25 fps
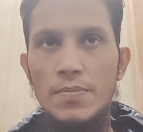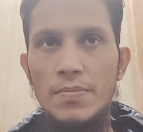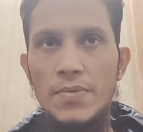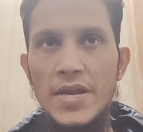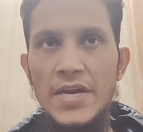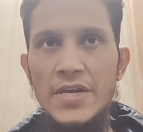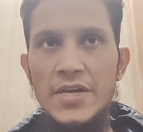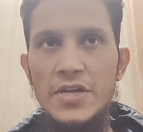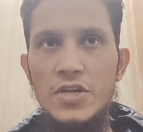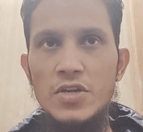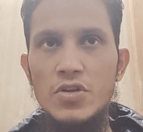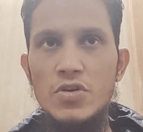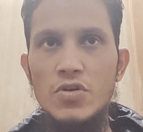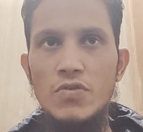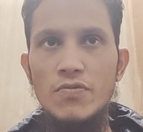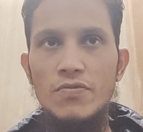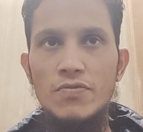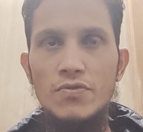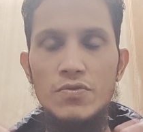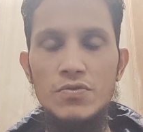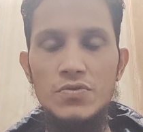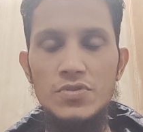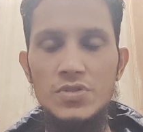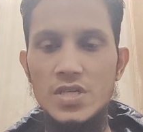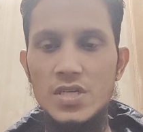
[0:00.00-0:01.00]
plenty
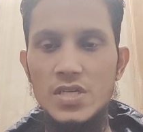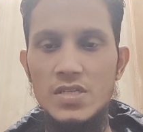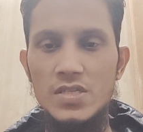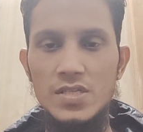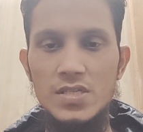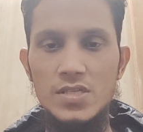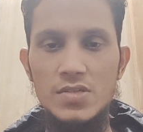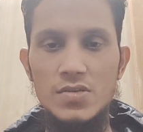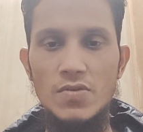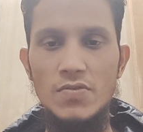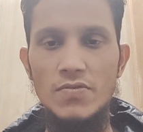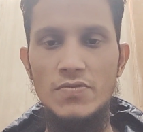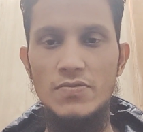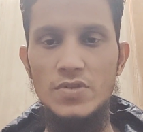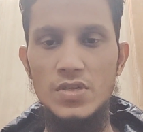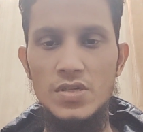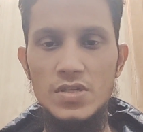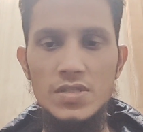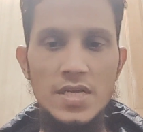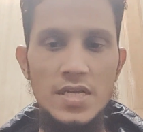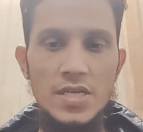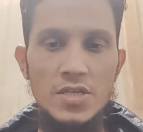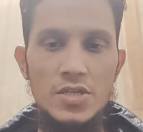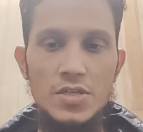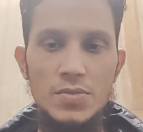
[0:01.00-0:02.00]
of use cases of
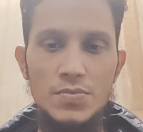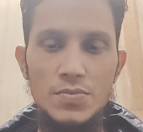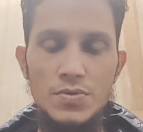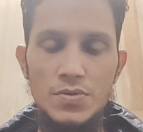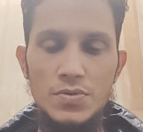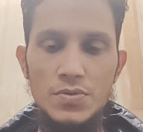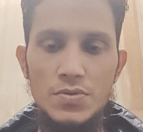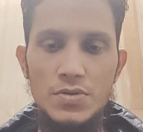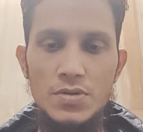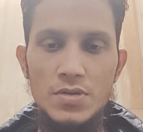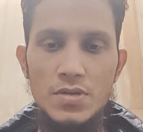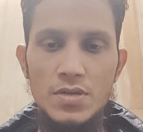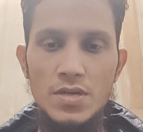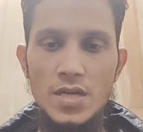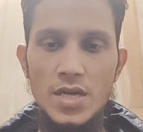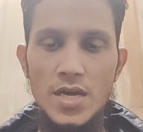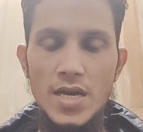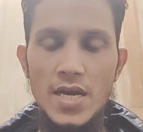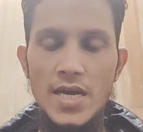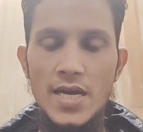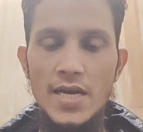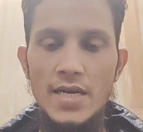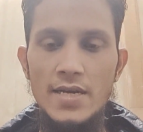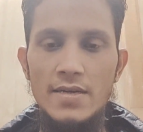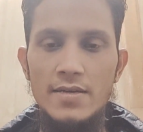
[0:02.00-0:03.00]
this attribute,
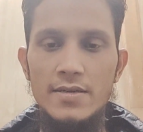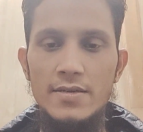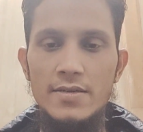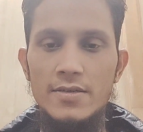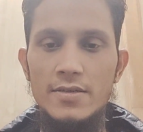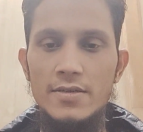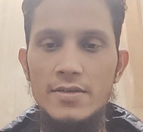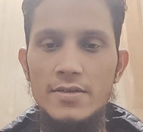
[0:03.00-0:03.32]
and